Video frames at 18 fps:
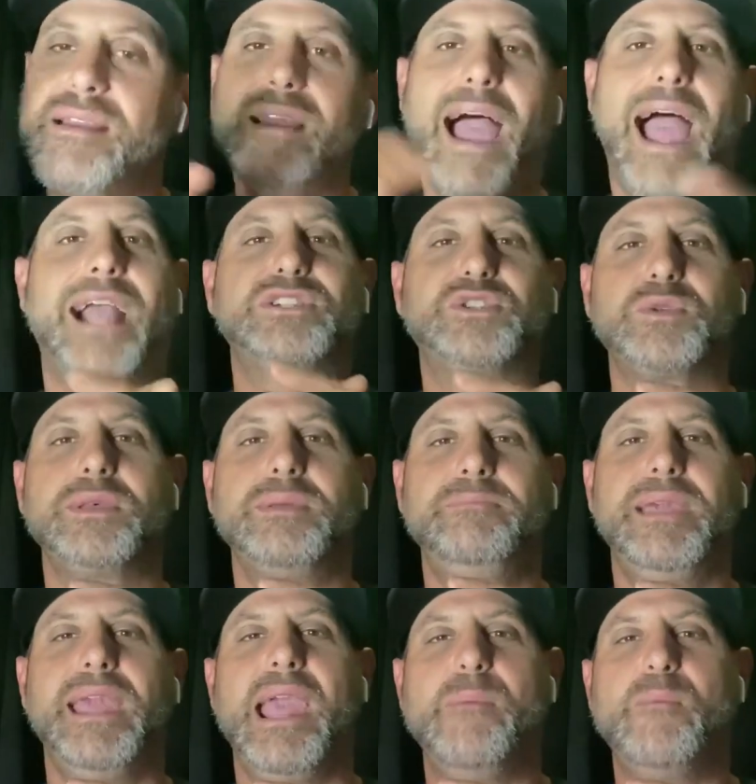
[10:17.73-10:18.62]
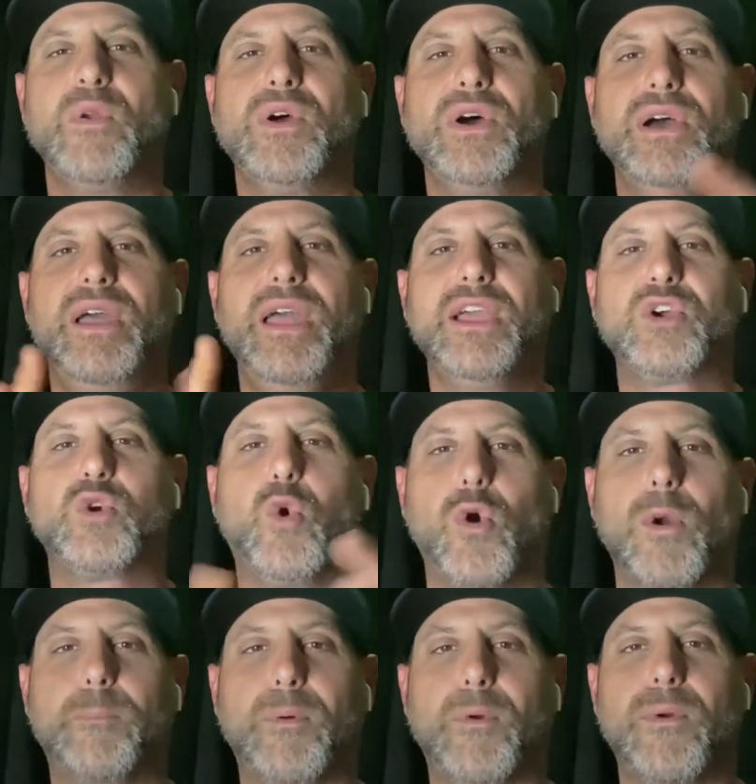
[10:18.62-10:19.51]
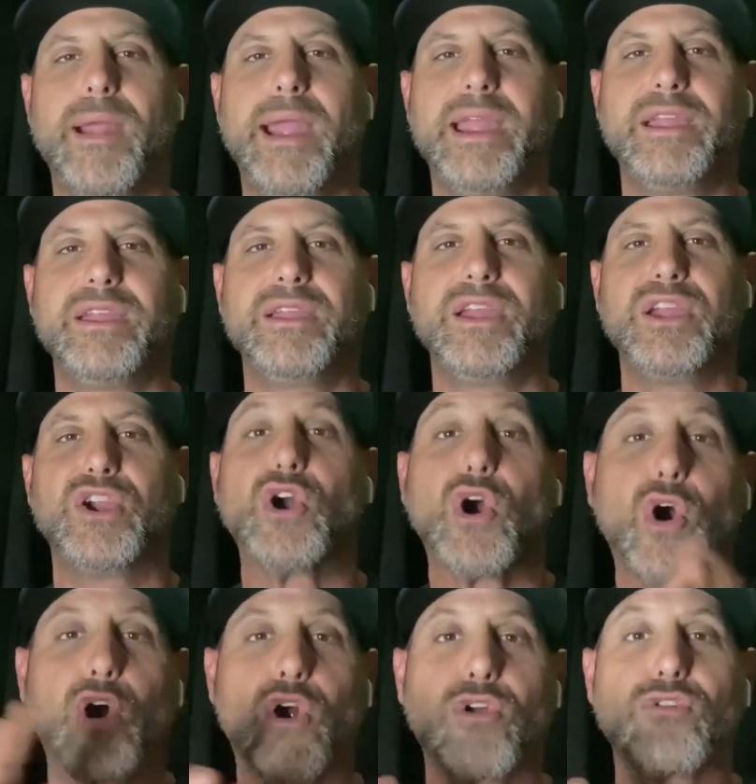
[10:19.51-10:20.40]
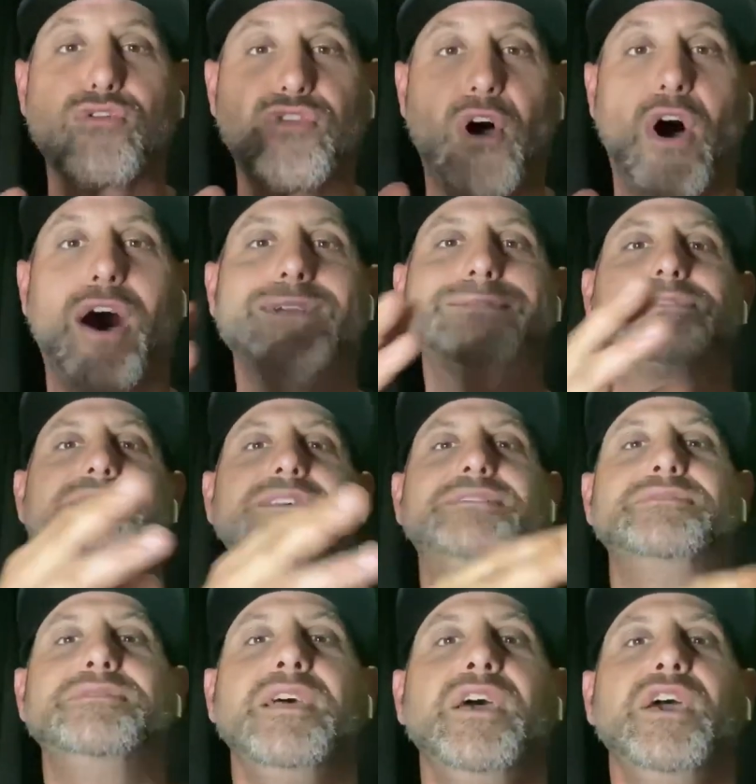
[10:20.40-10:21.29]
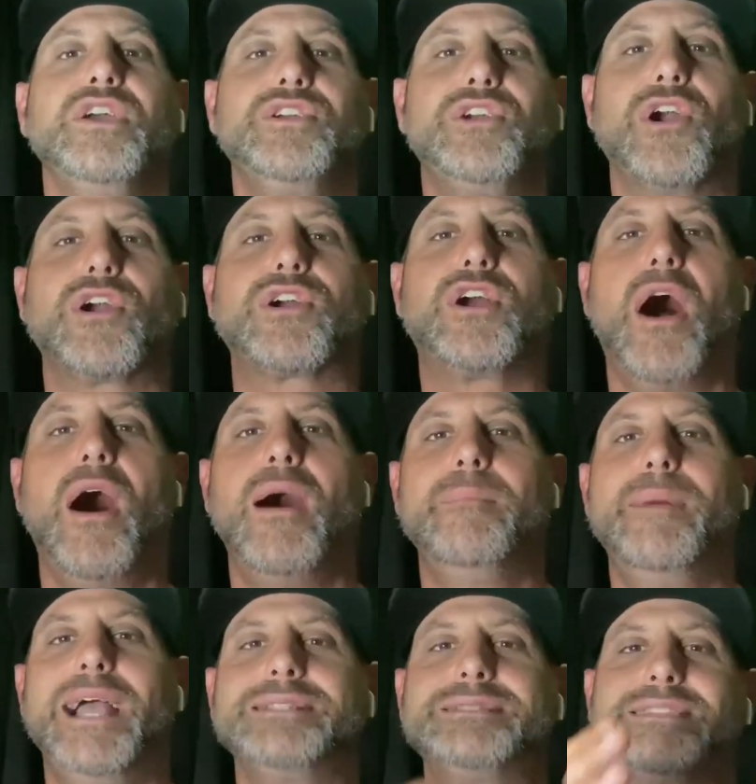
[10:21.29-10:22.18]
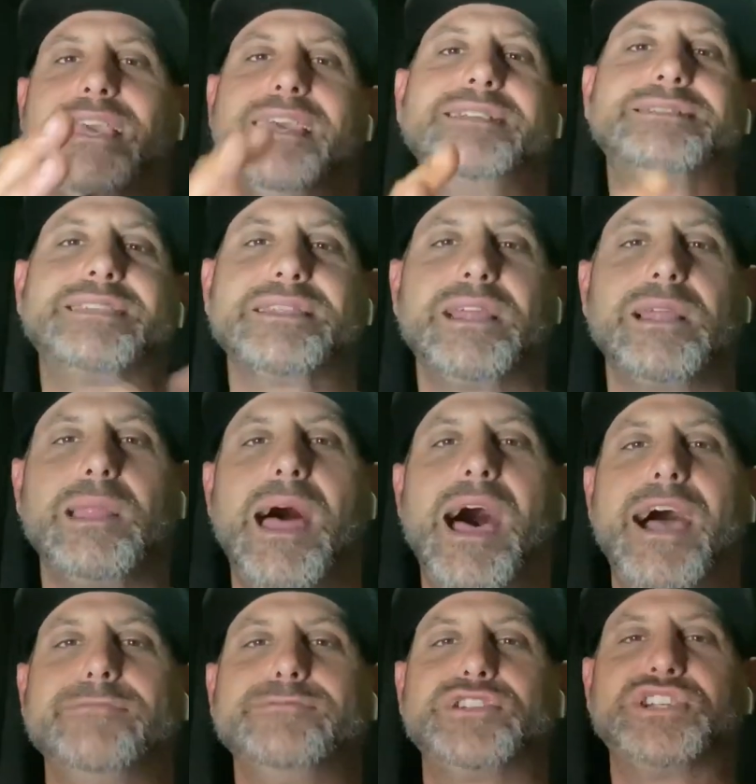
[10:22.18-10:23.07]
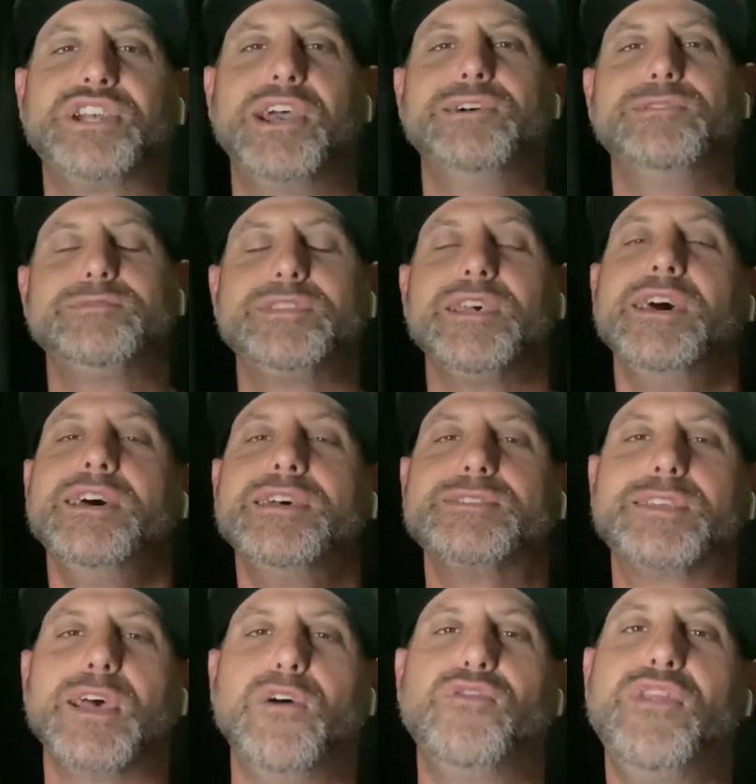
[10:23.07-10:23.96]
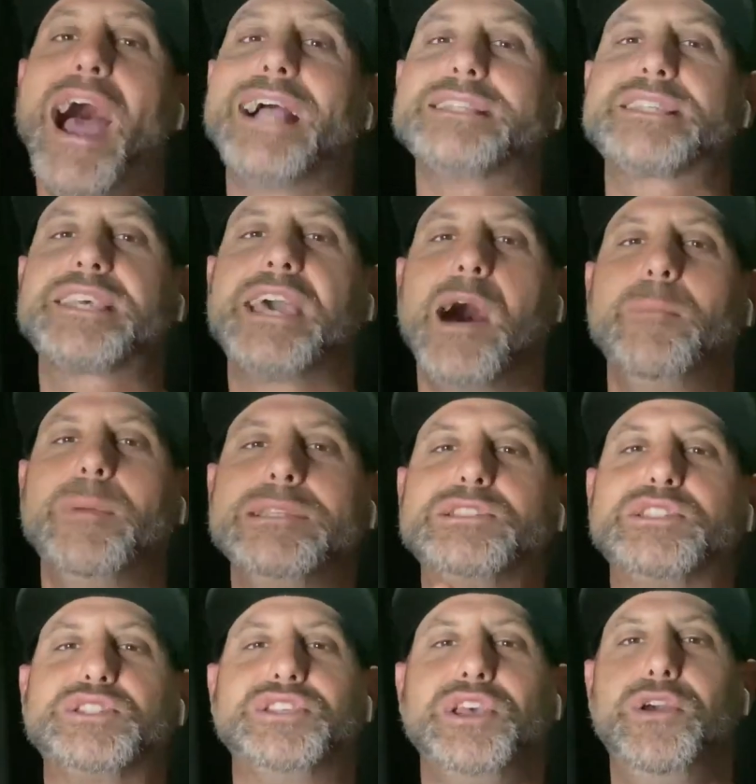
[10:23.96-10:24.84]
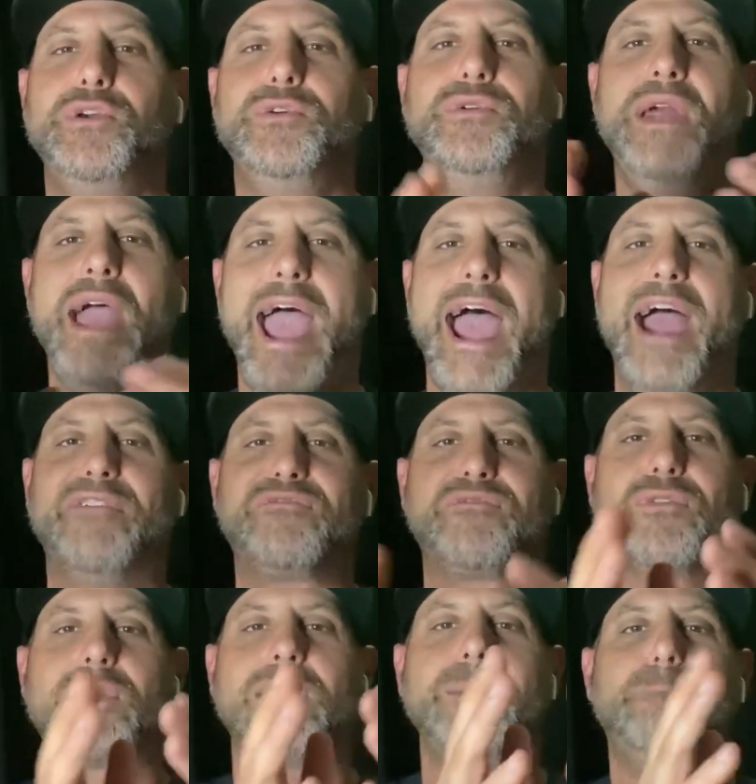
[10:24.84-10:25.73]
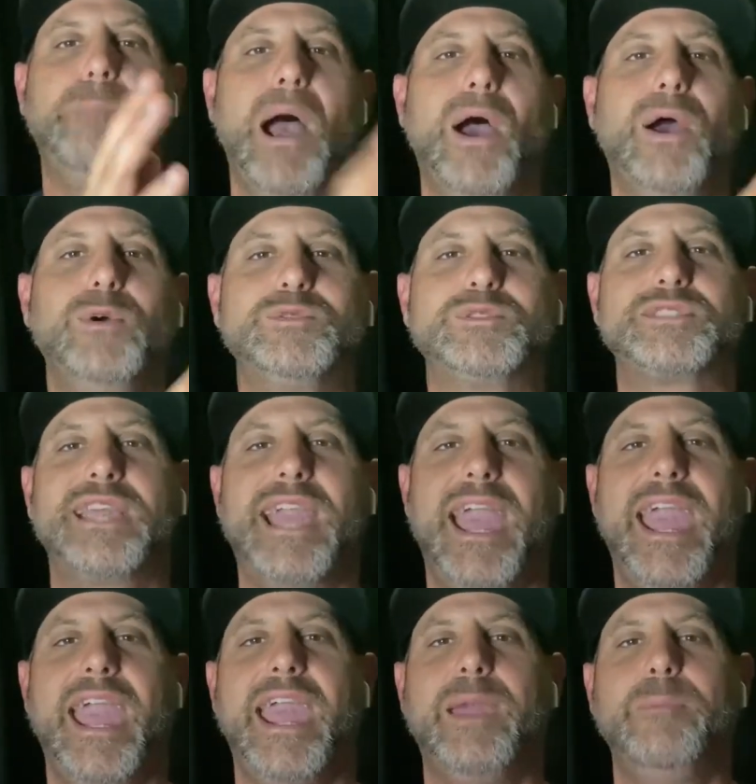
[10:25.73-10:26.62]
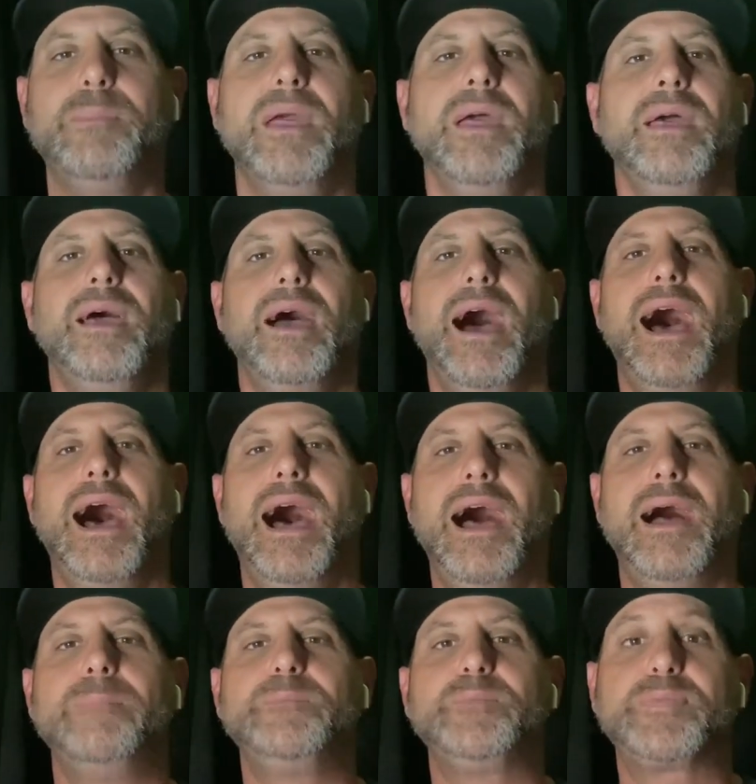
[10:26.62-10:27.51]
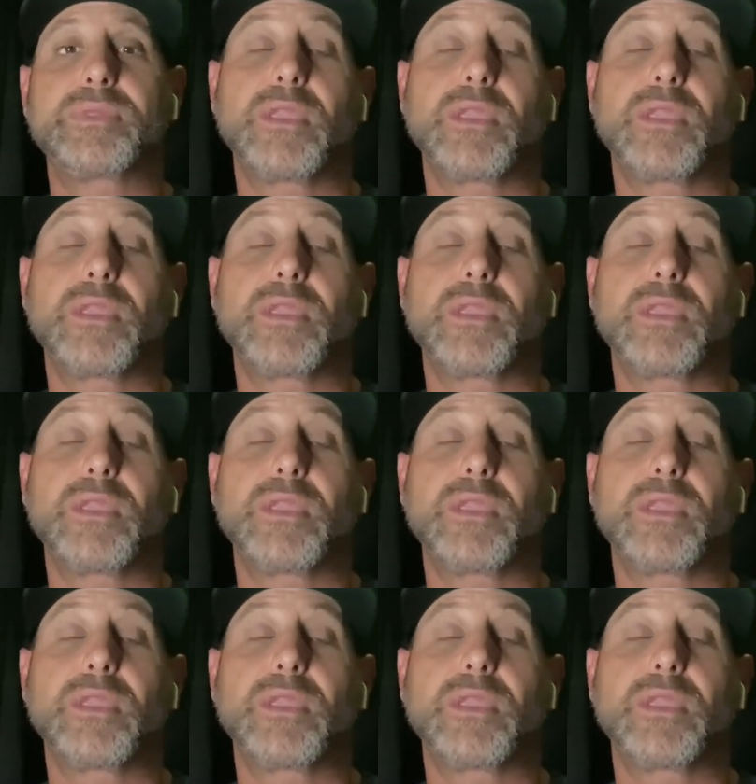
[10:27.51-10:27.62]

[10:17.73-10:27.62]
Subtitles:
actually be able to incorporate your thoughts and your comments into the live shows. So that's coming soon. Every post game, every